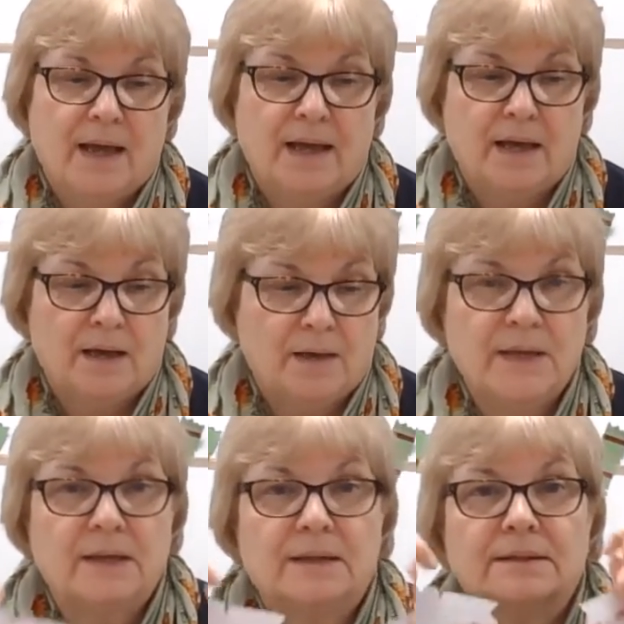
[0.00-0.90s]
And
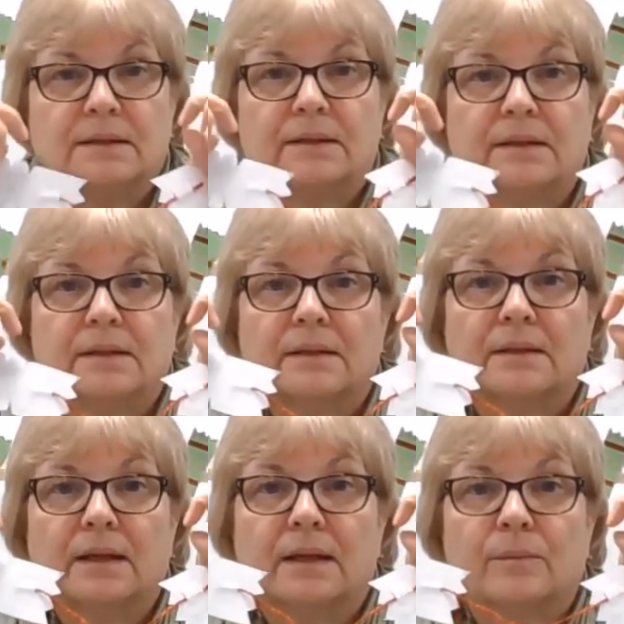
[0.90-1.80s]
then I stuck
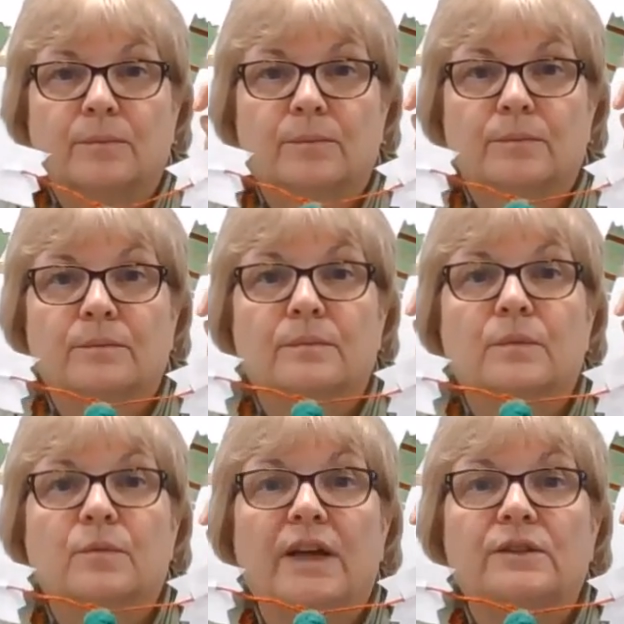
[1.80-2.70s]

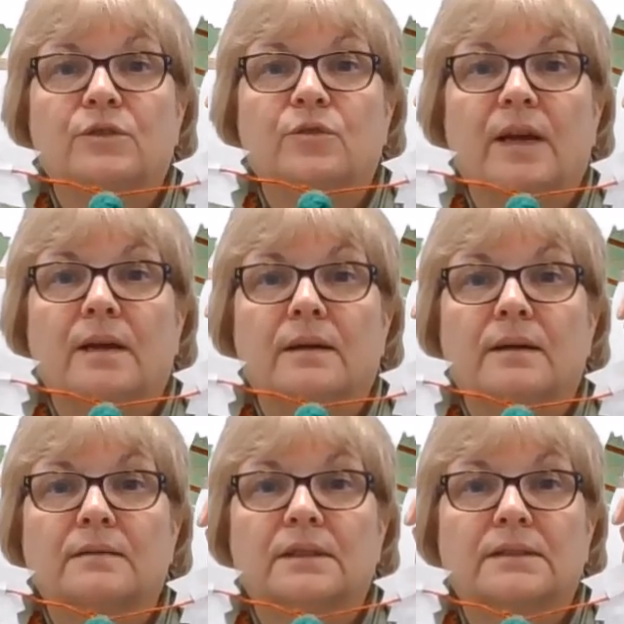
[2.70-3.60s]
red
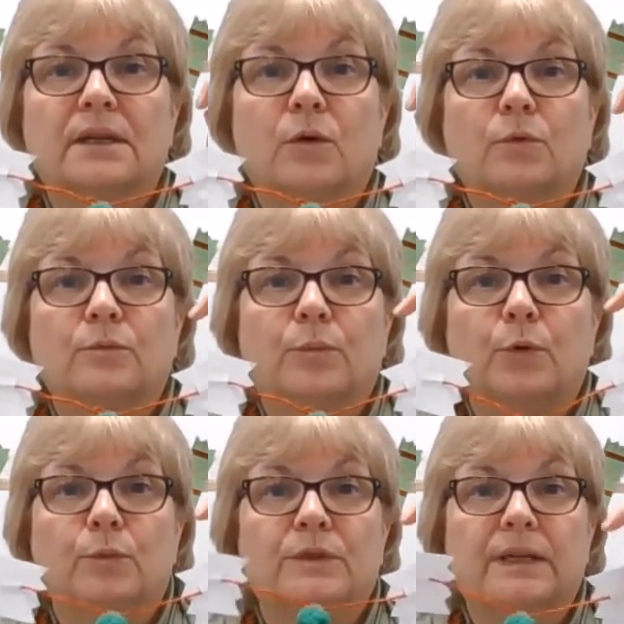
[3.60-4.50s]
string just to
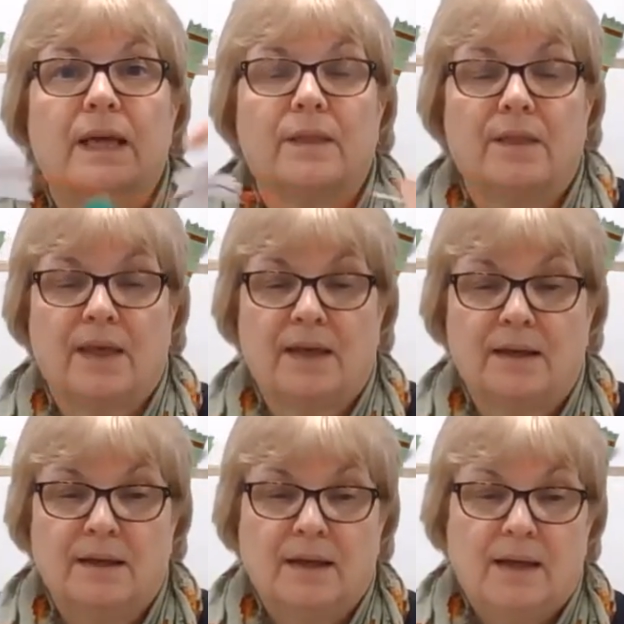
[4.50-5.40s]
pull them together there,
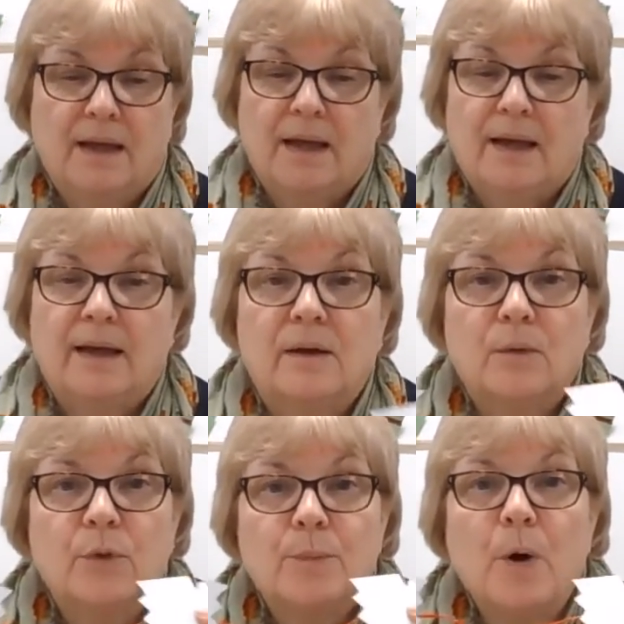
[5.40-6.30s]

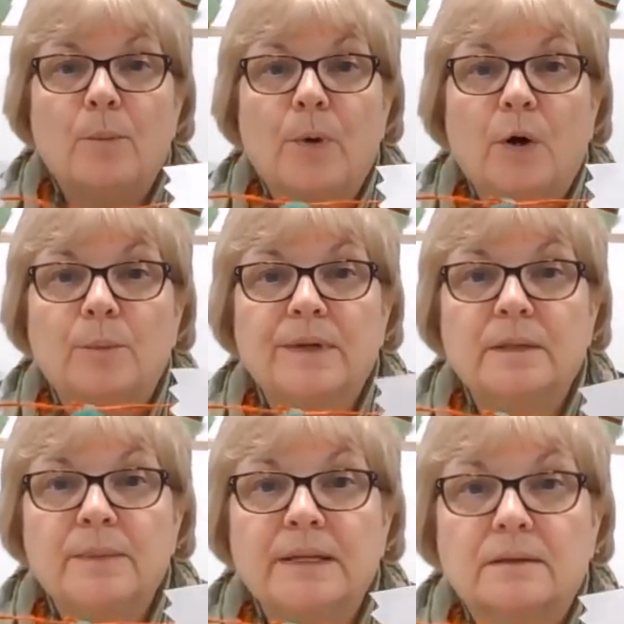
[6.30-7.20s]
with a pom-pom in
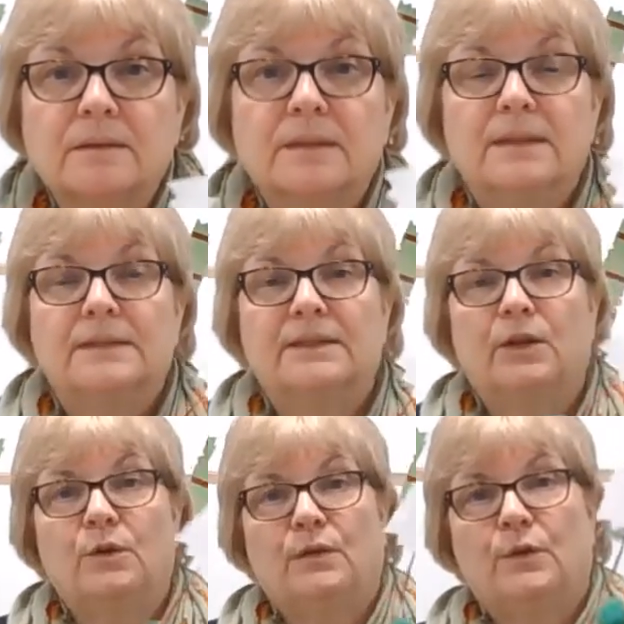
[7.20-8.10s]
the middle. So
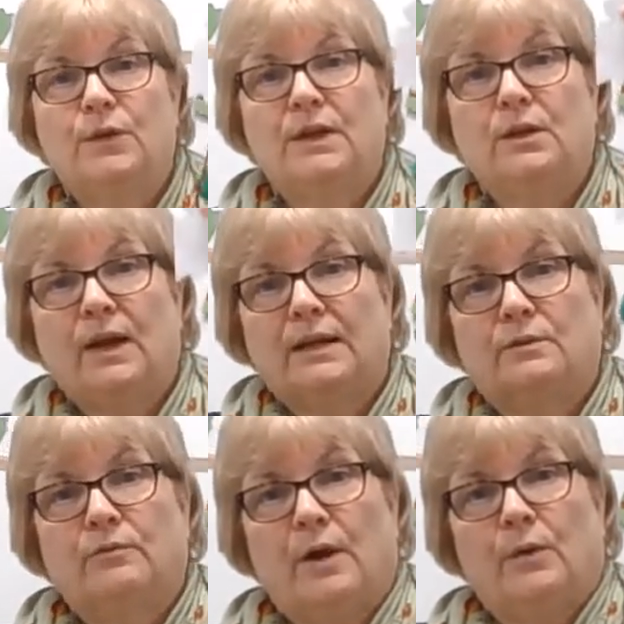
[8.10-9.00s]
if you think you had
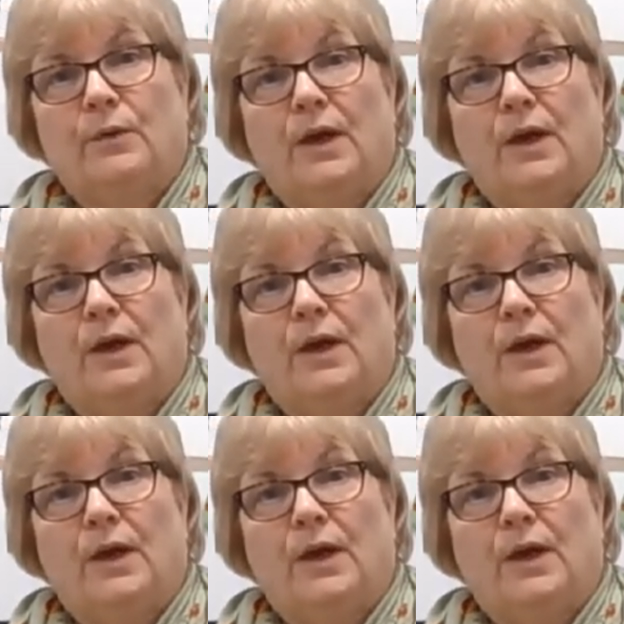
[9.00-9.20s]
a row of